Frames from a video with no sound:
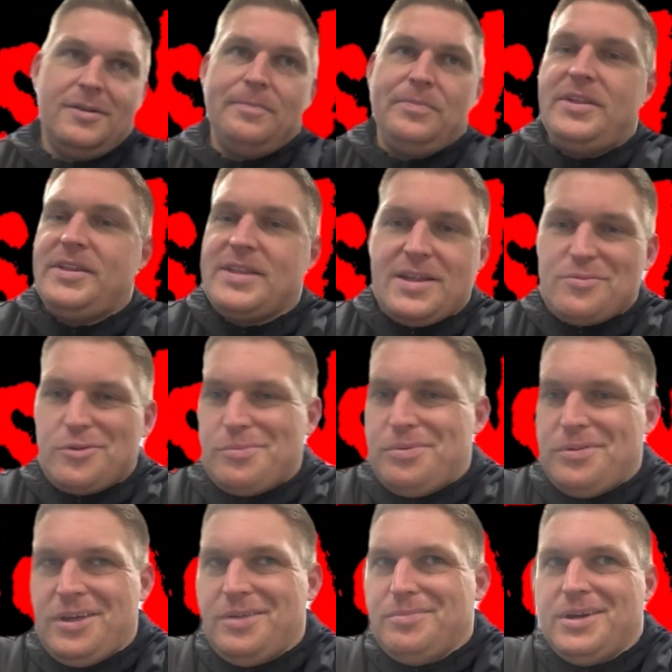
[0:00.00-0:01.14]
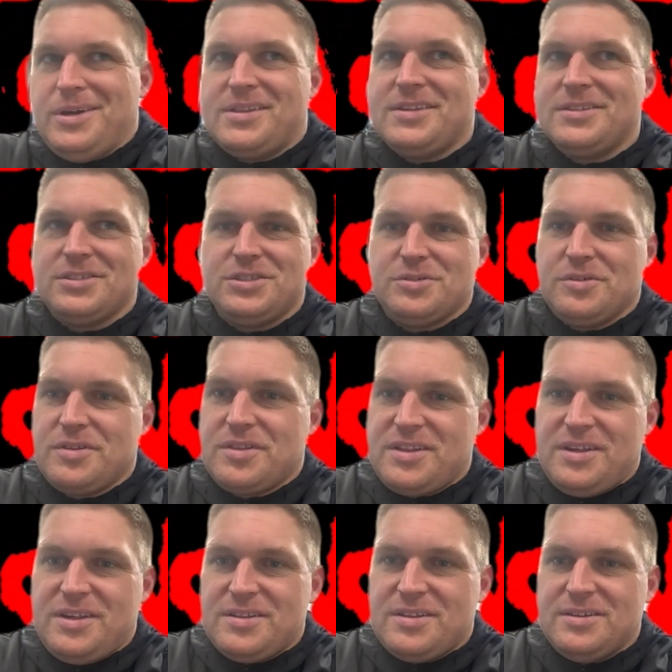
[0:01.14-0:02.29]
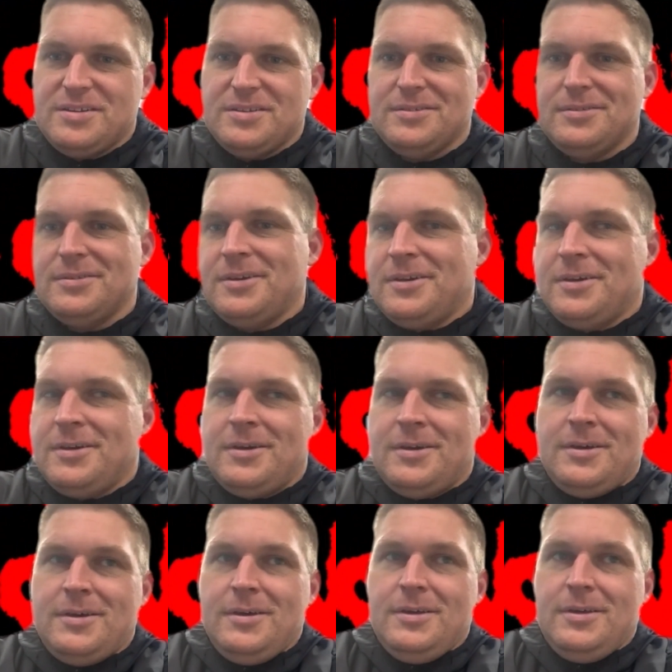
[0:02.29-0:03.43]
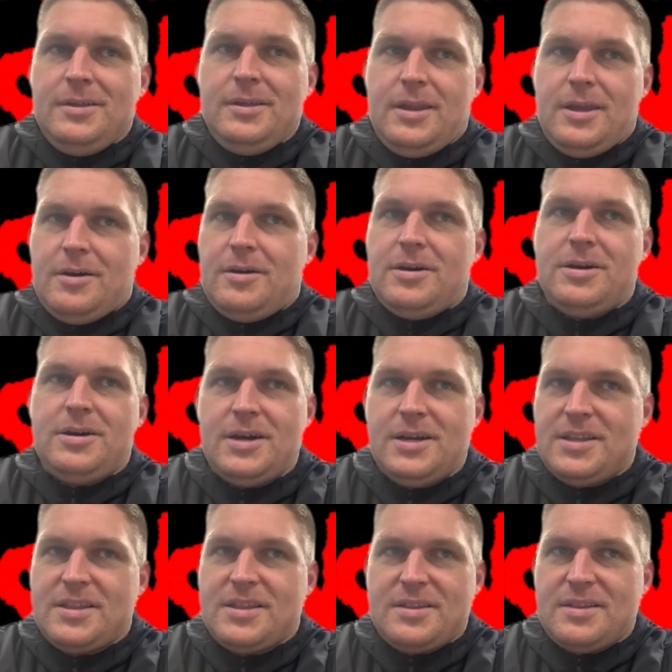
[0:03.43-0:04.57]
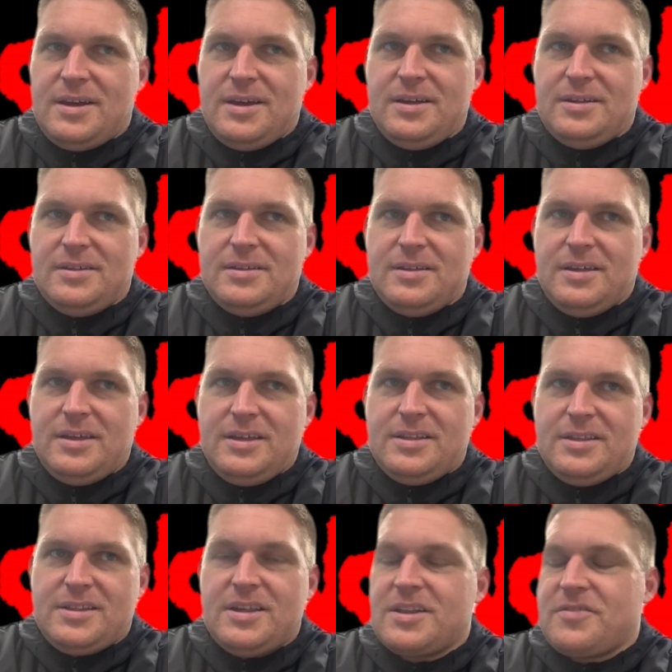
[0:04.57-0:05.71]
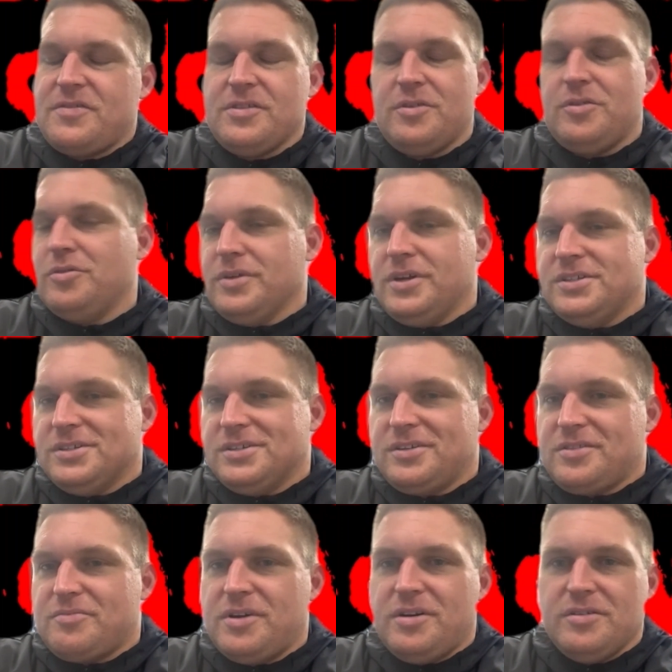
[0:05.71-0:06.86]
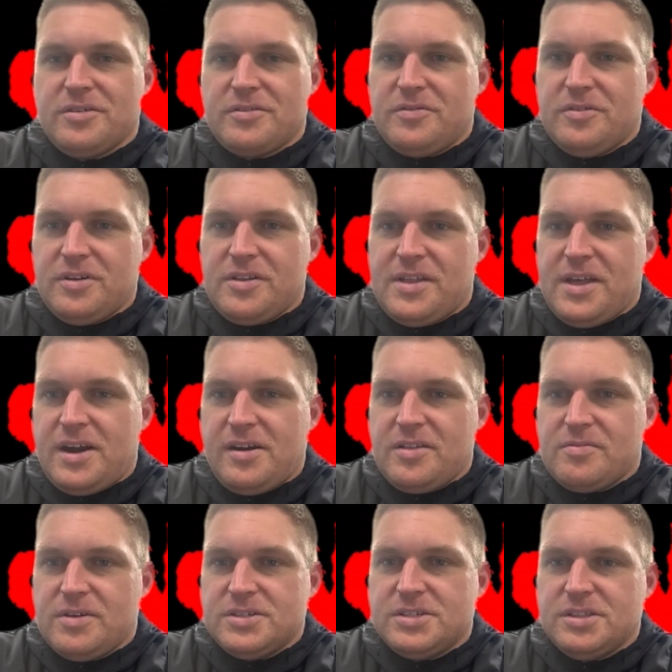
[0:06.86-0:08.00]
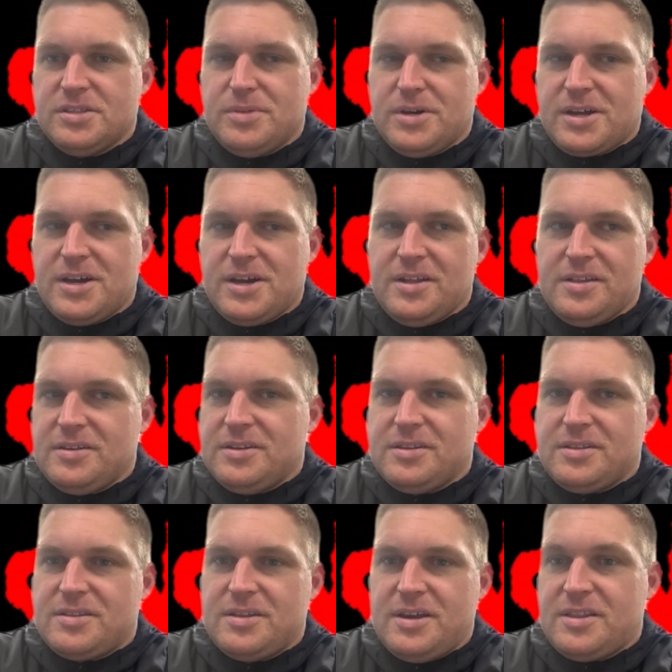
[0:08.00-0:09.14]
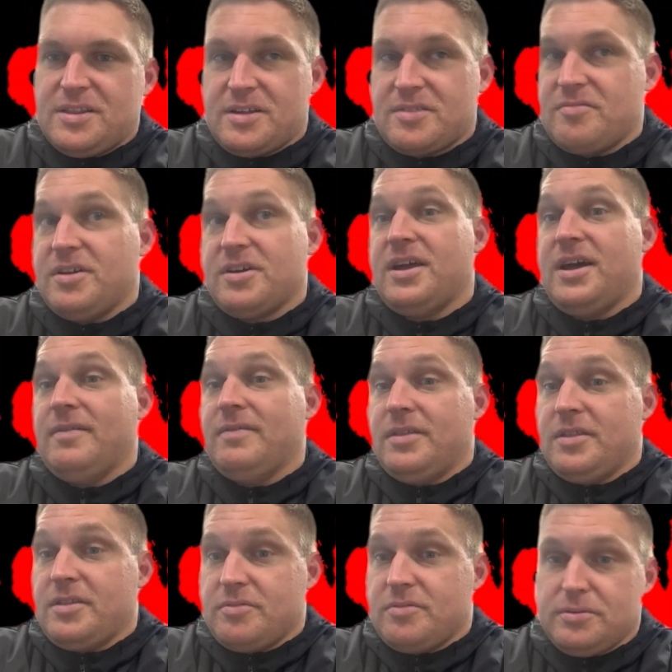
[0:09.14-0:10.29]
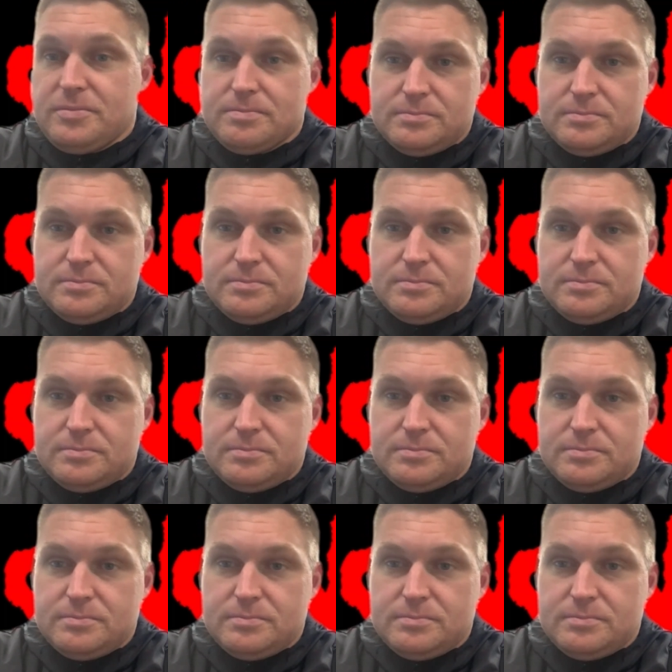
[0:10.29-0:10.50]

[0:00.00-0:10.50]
these guys want to play, man. It's such a short season. And, it sucks for the whole region because we all look forward to Saturdays watching the Buckeyes, and it sucks we're not going to have that this week.